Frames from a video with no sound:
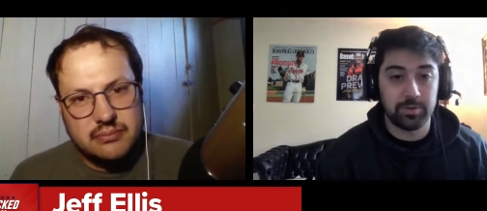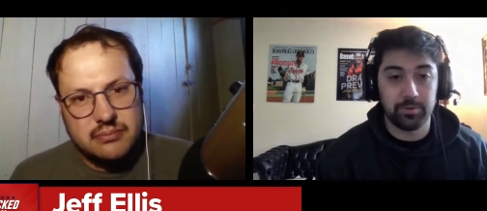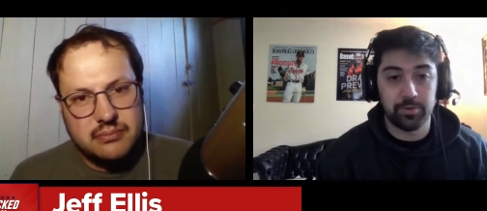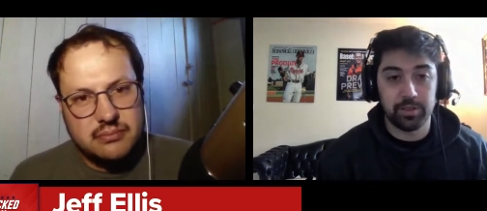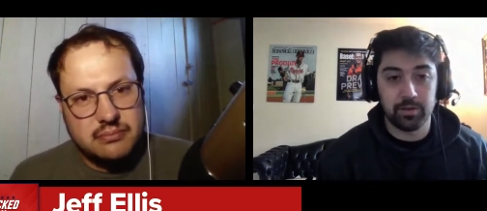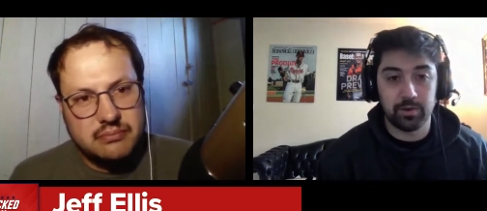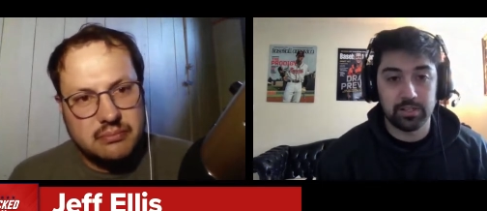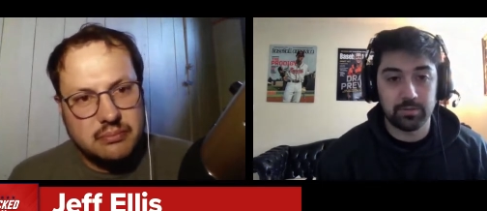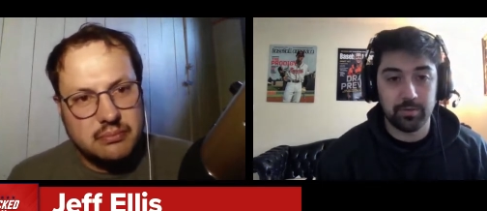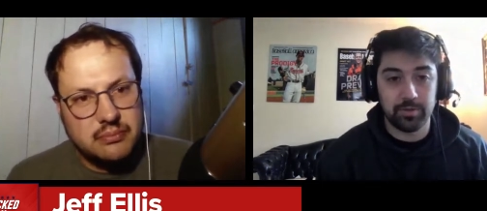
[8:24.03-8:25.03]
Speaker 1: people who think
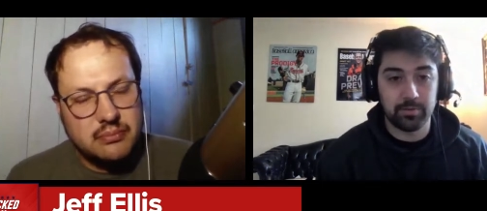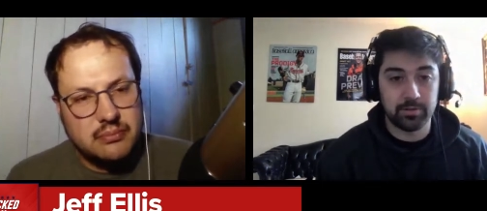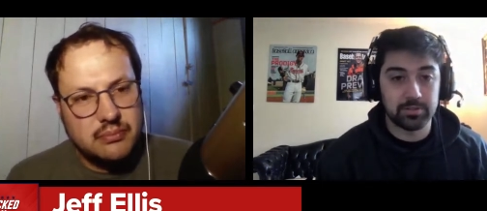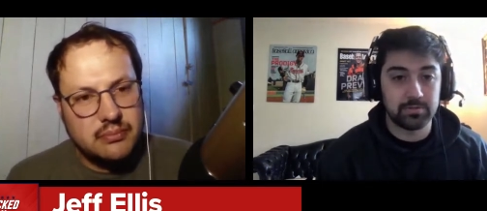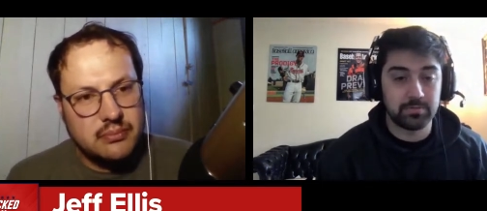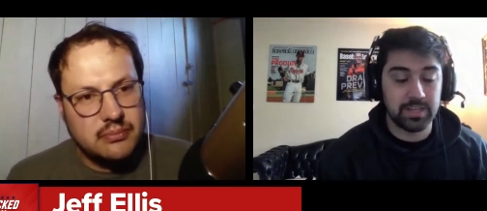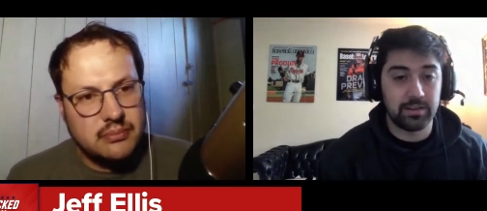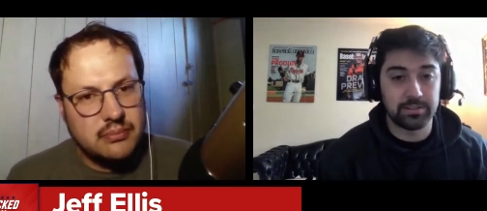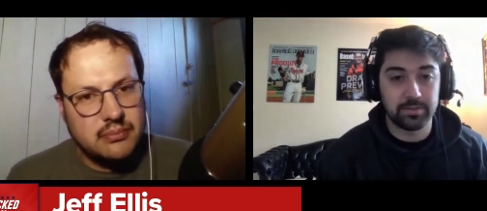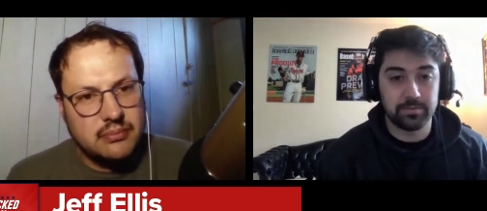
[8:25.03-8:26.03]
Watson might be the most
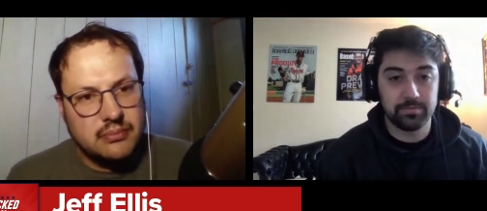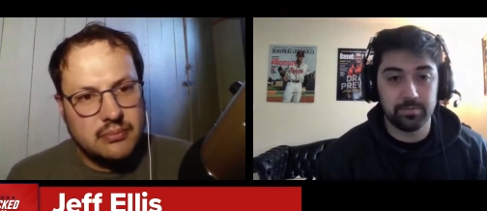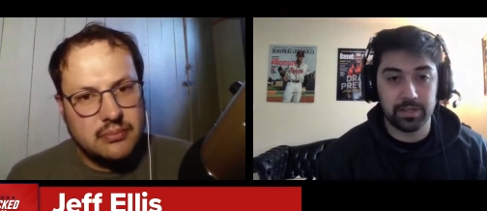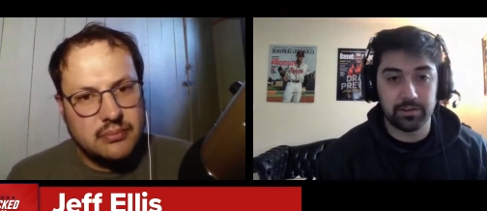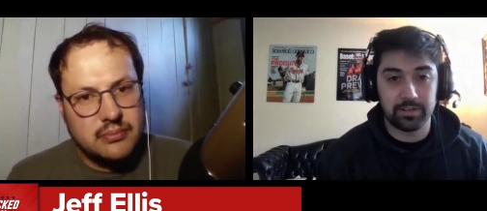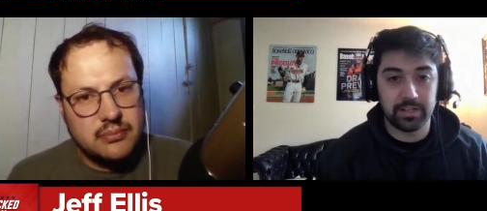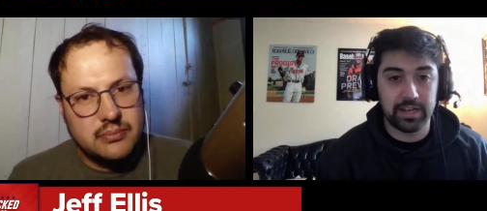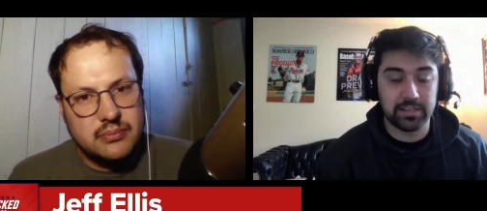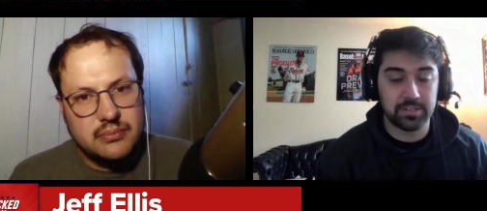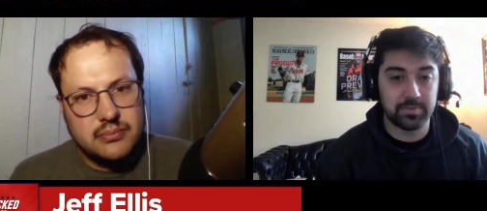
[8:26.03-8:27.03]
talented player in the
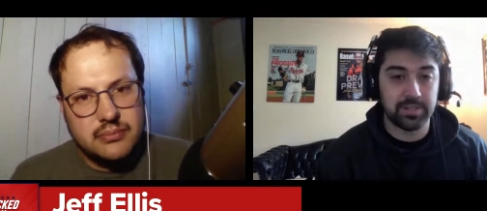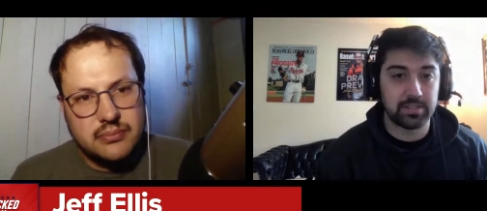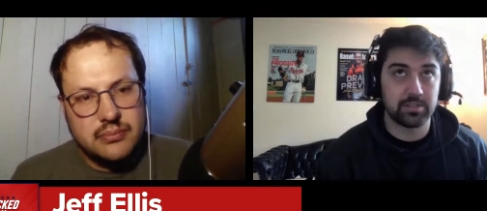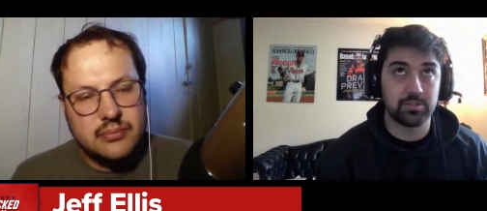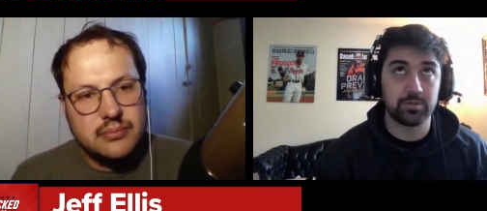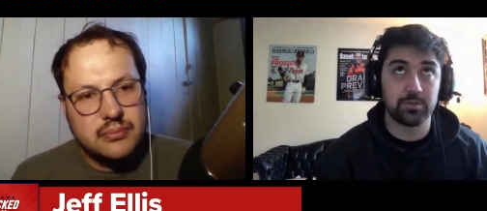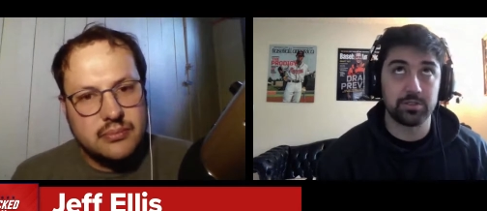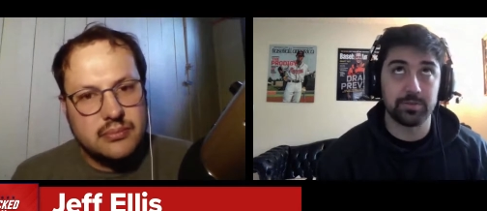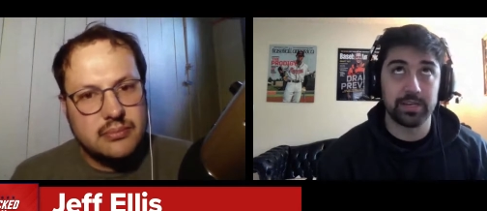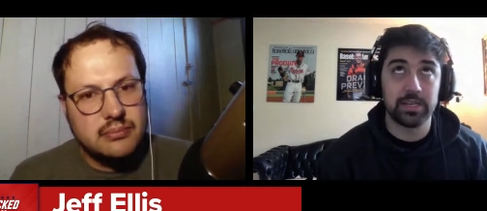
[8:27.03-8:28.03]
class, just based on the
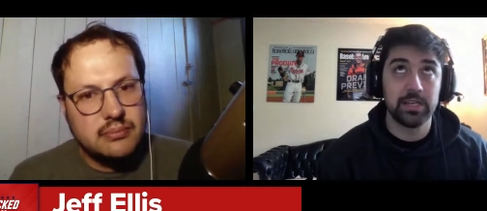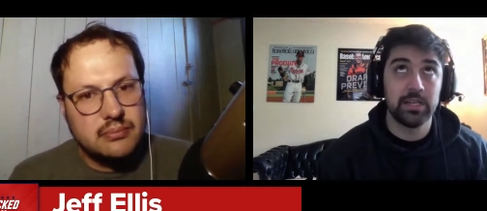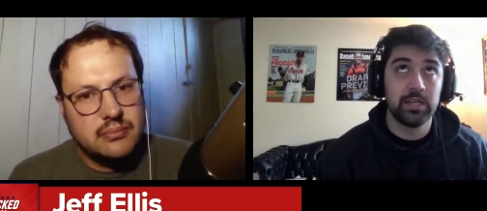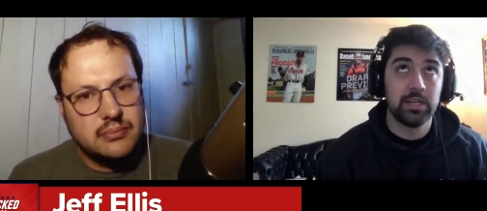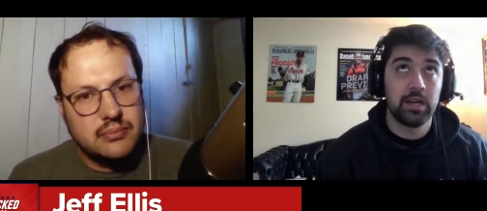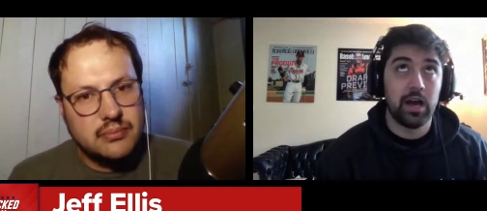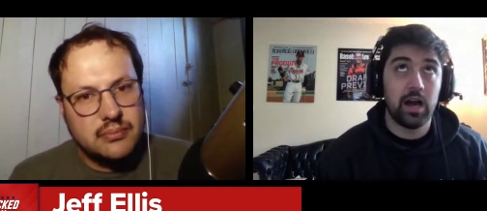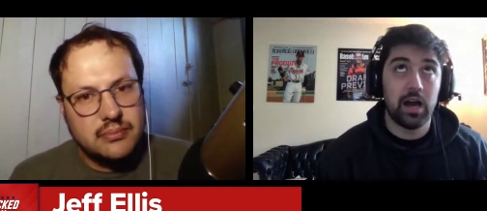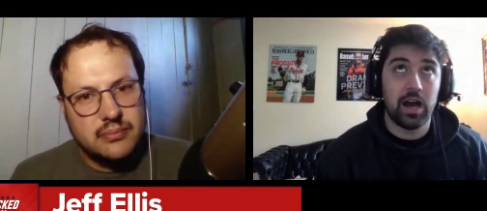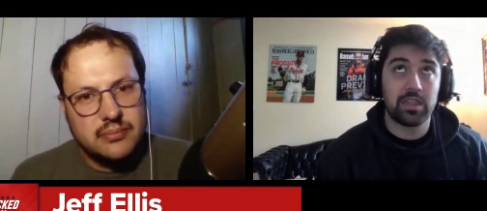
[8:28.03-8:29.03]
tools. I mean,
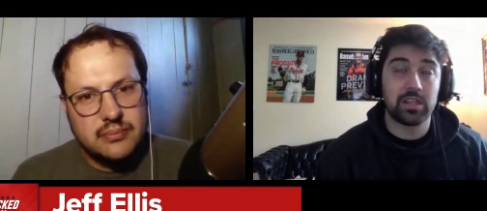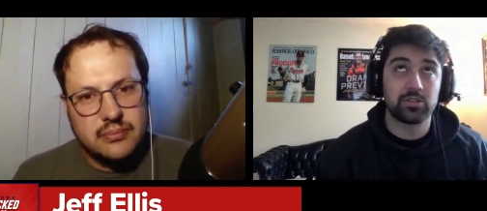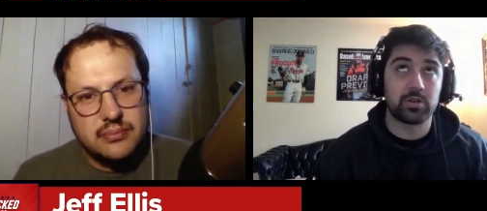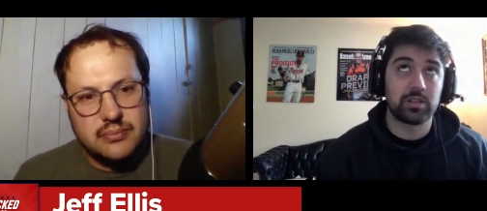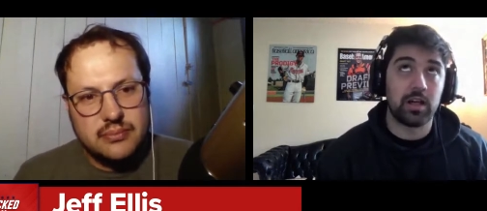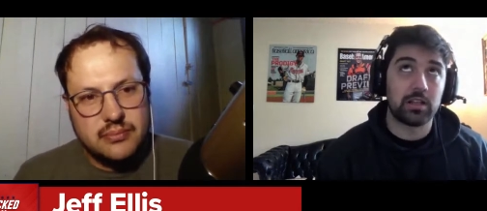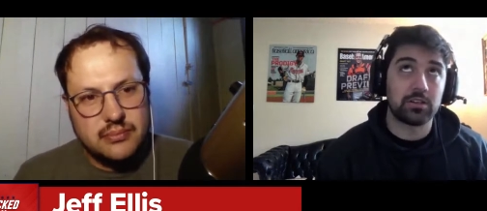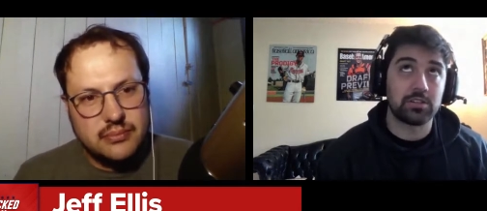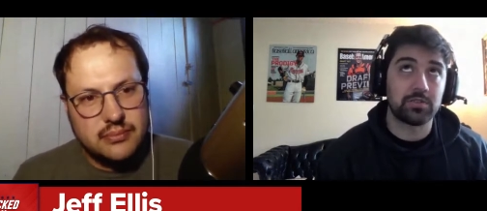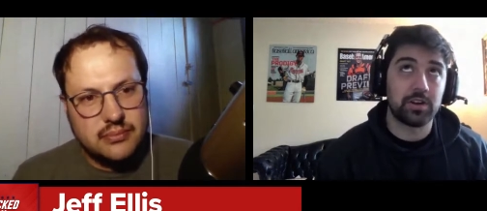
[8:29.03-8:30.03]
I think Jordan Lawler
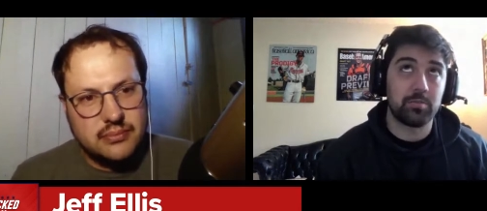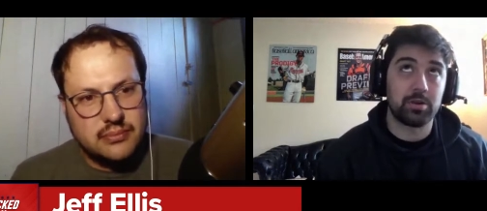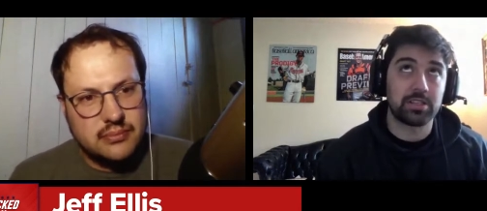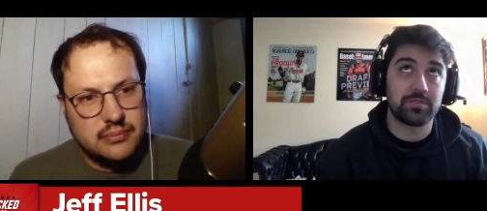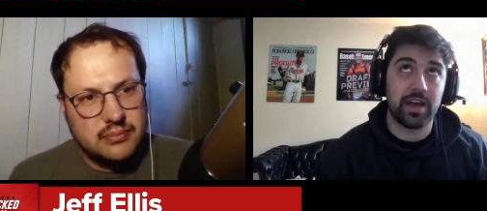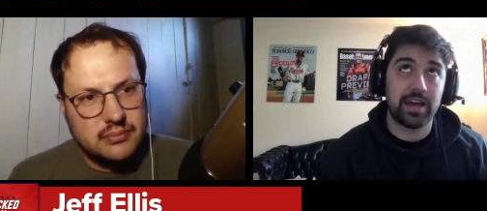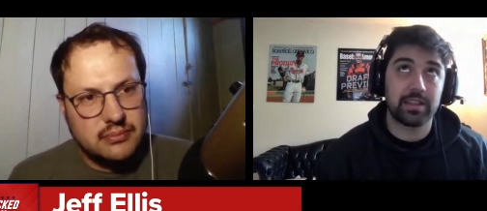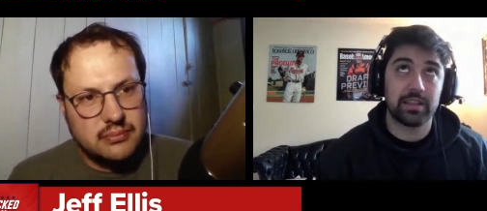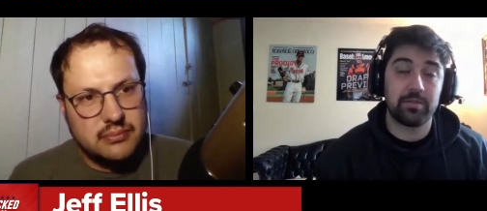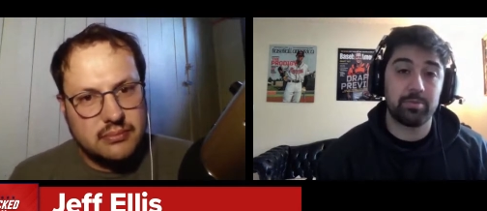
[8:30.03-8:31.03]
is a very impressive
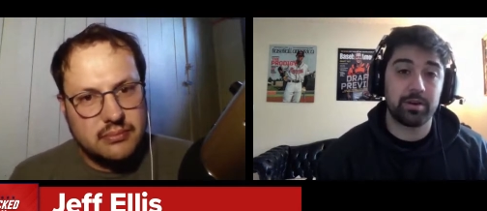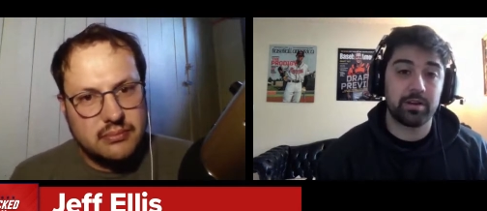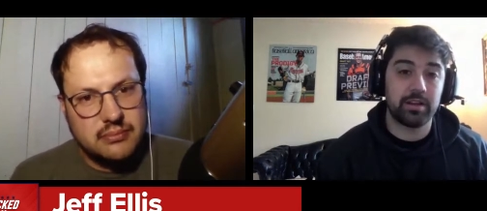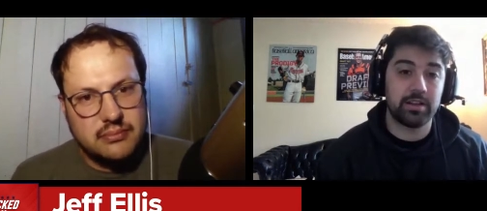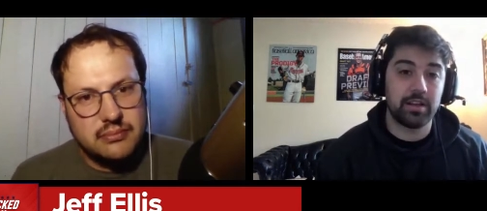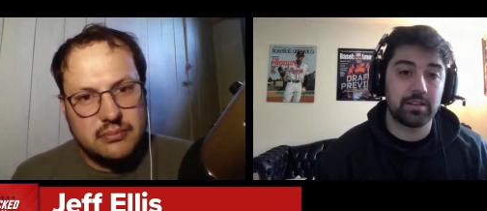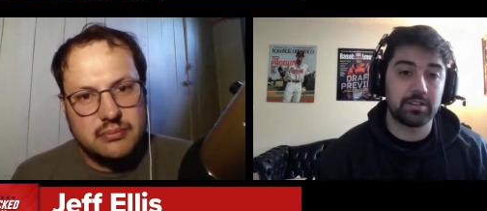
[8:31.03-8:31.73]
athlete, but it, it's